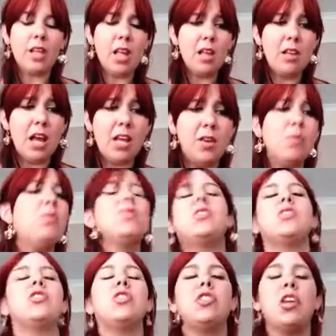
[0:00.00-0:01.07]
Now you always
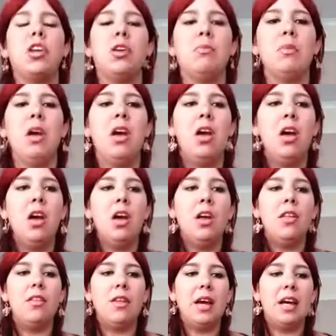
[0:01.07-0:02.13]
assume
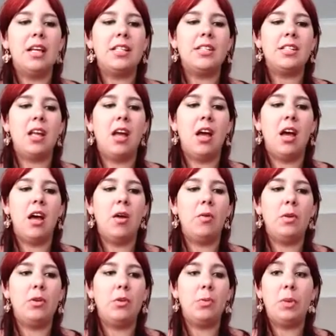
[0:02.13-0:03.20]
that
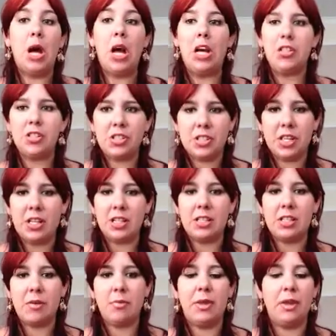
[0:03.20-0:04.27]
when you're purchasing
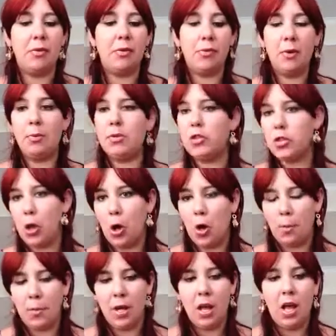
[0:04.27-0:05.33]
something from a shop,